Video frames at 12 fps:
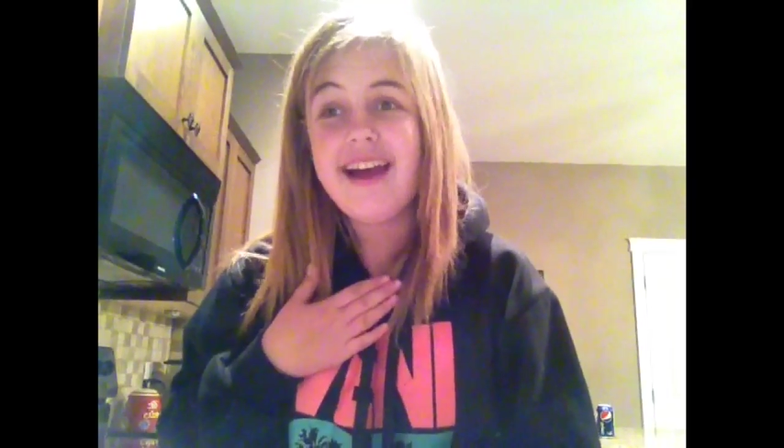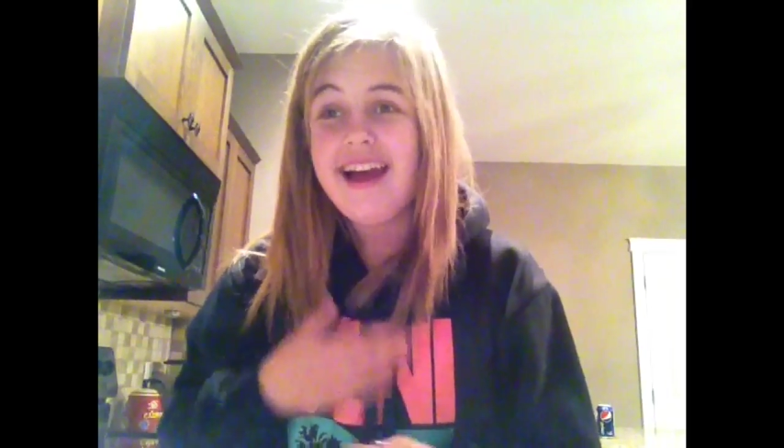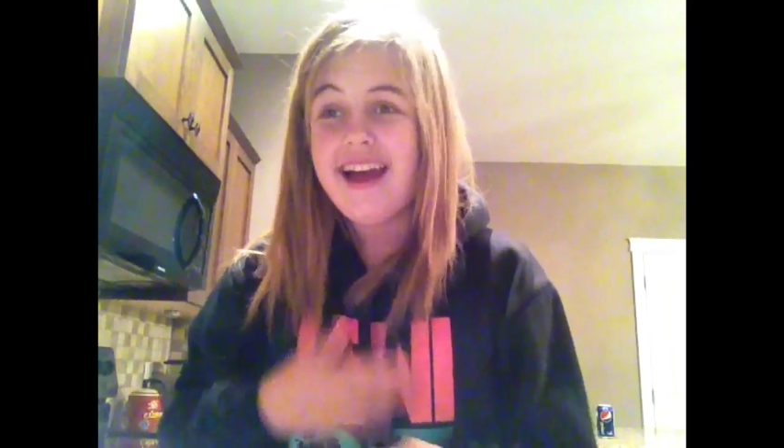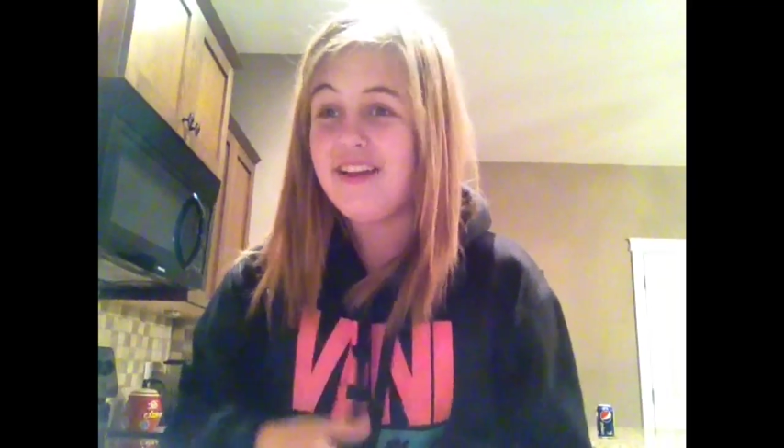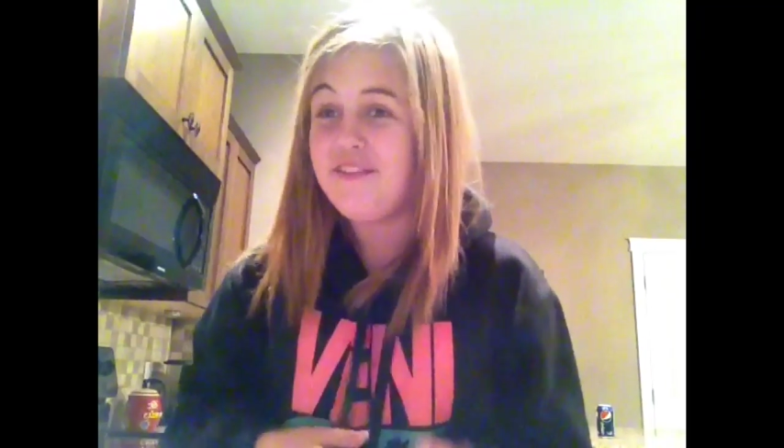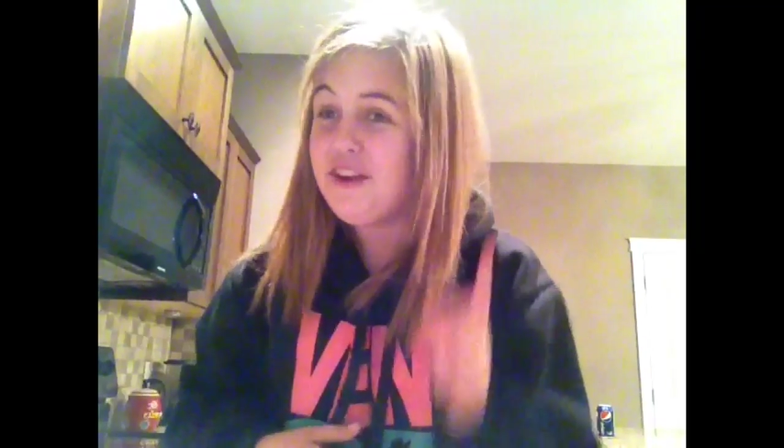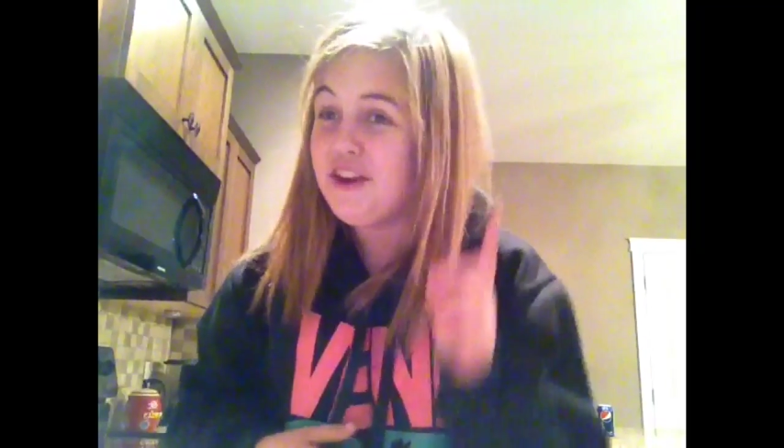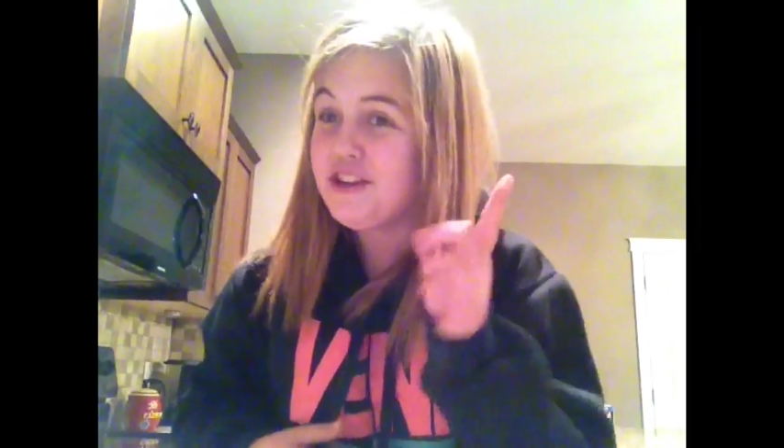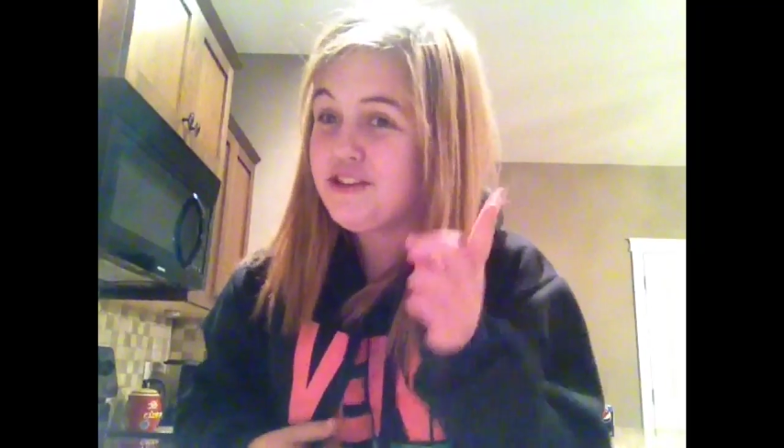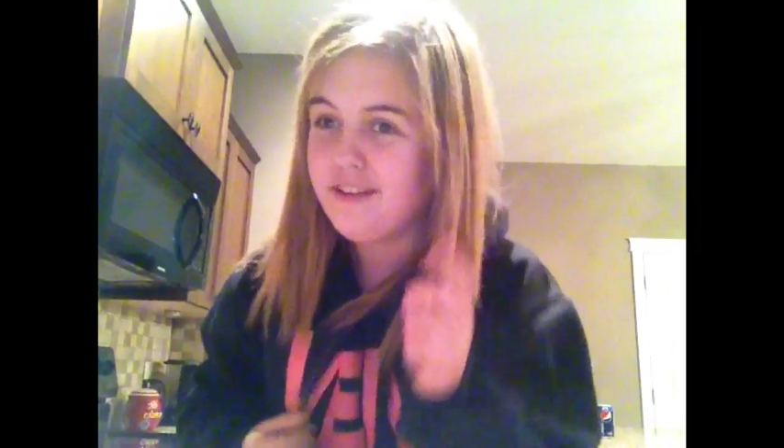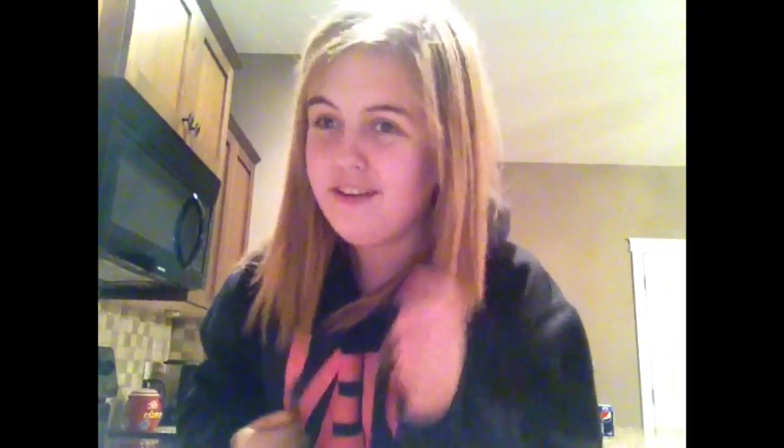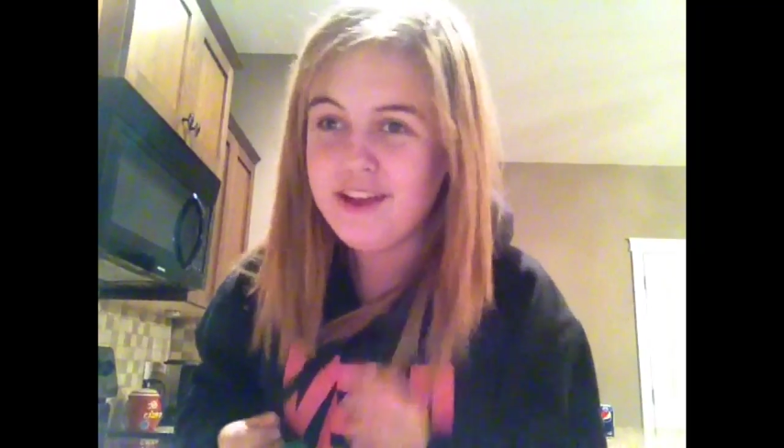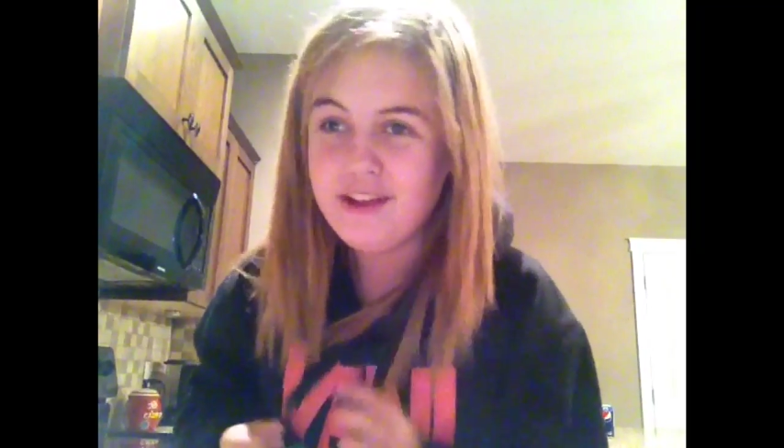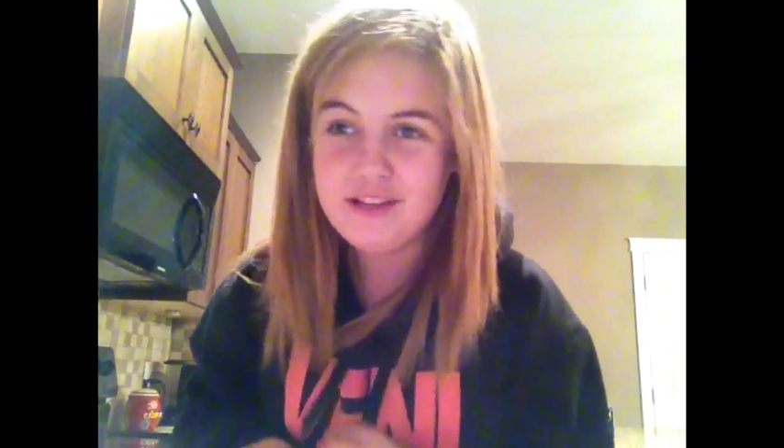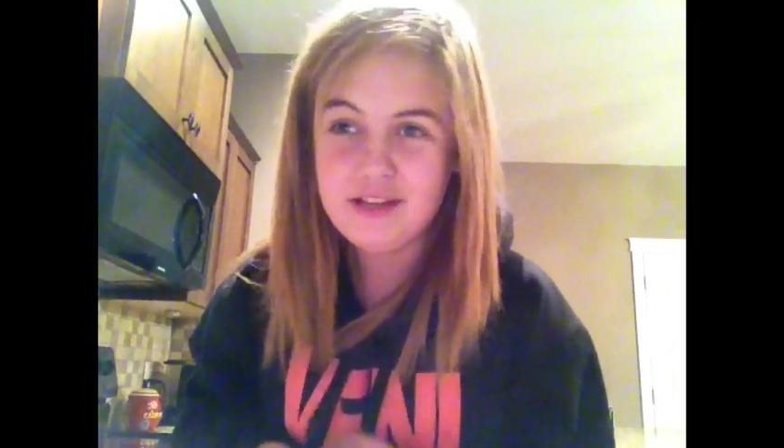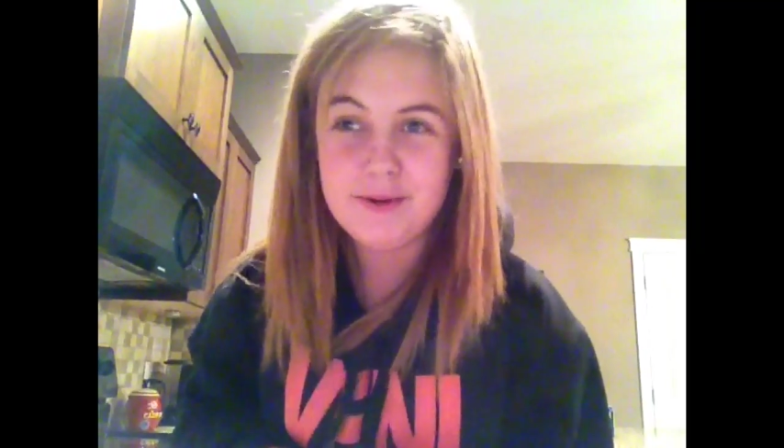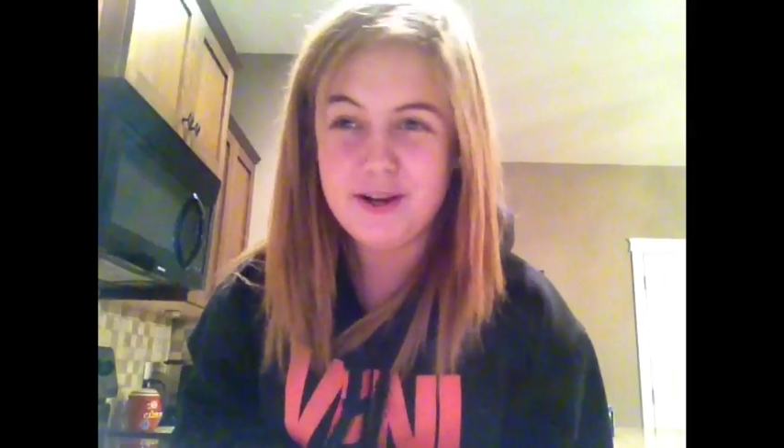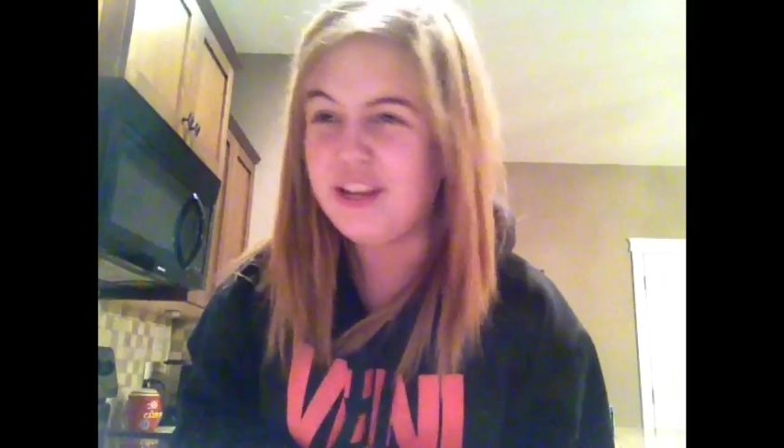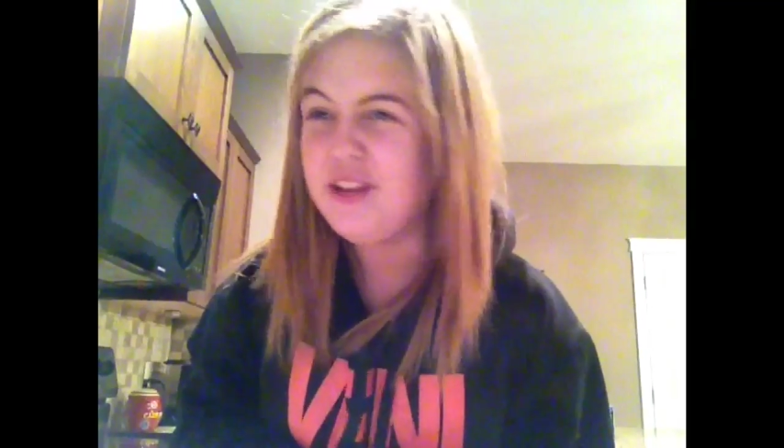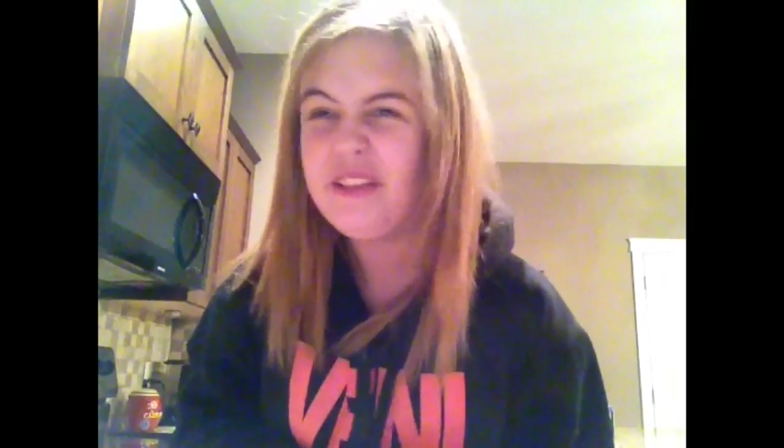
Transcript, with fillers: And if you're a true YouTuber,